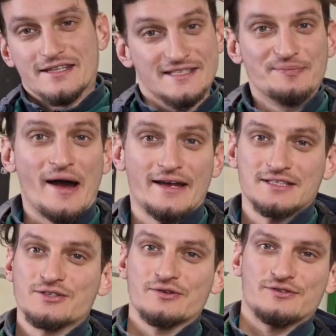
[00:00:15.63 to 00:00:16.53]
this bike
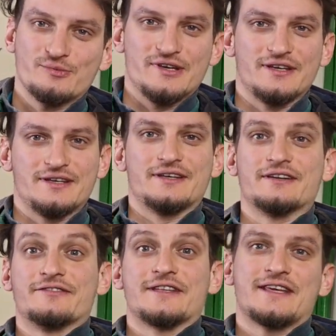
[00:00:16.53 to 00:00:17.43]
is going to be in
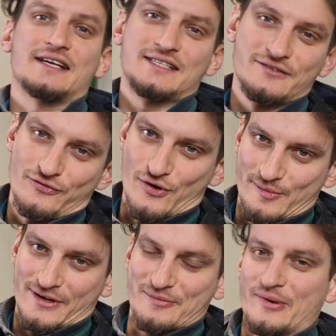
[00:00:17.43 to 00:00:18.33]
a fantastic
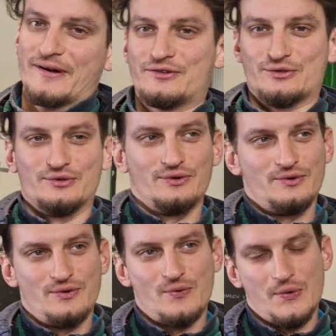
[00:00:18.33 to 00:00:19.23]
form compared to
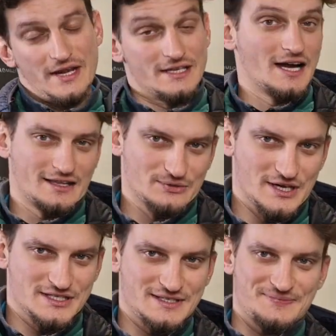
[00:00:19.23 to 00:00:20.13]
when it got to
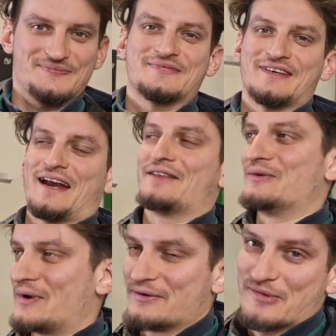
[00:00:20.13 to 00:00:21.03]
us. And I
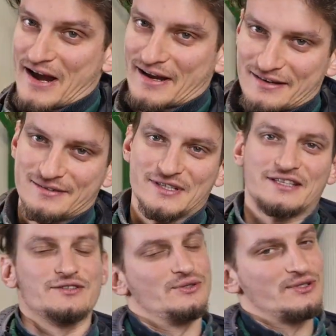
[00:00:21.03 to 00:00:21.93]
don't want to brag, but
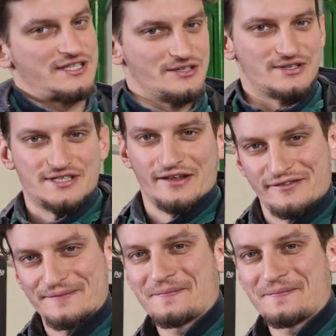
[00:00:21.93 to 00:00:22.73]
you'll see yourself.